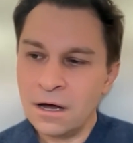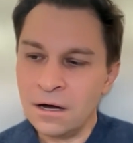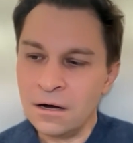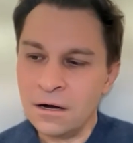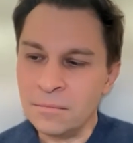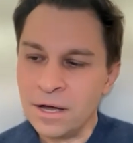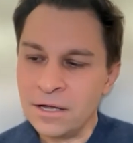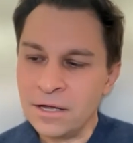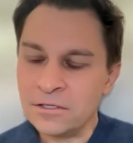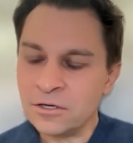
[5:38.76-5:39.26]

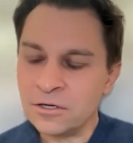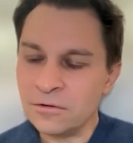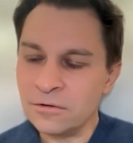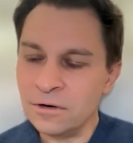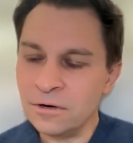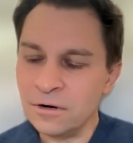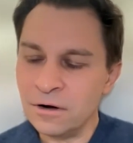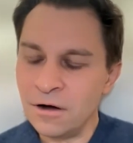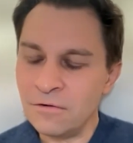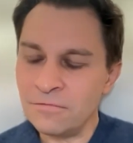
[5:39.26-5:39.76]
And so,
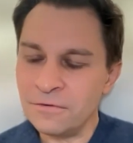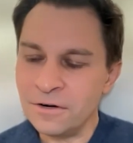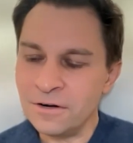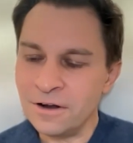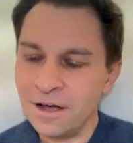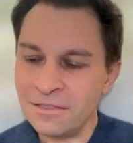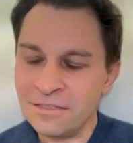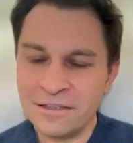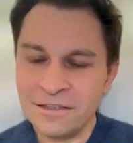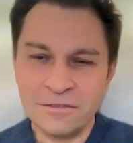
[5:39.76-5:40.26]
you know,
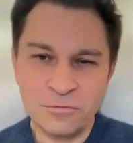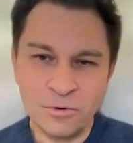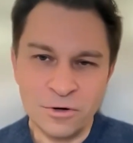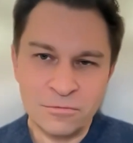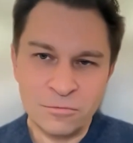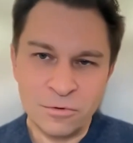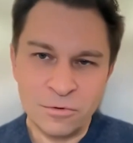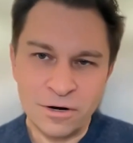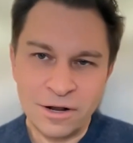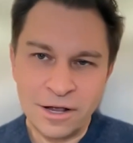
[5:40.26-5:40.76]
often I think
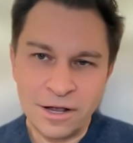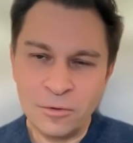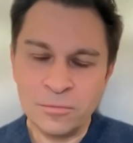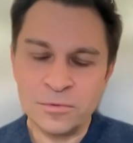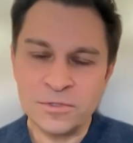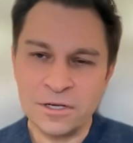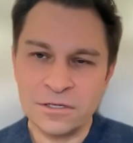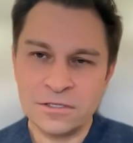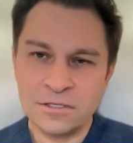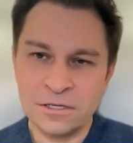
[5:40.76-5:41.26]
what
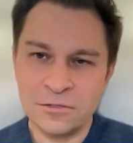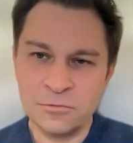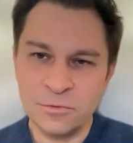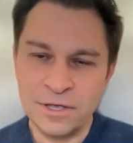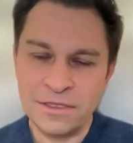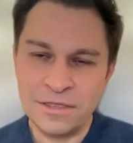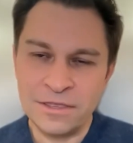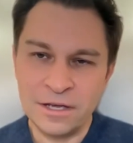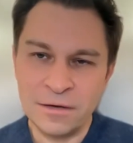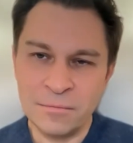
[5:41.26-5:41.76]
helps us is
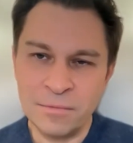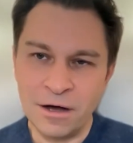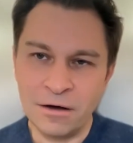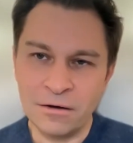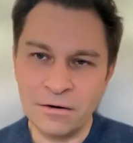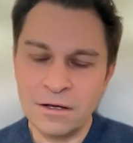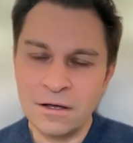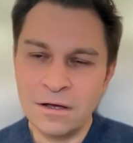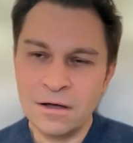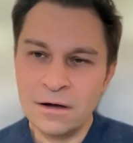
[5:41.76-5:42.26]
we think
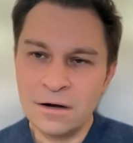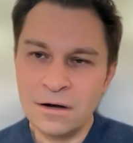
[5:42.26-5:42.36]
about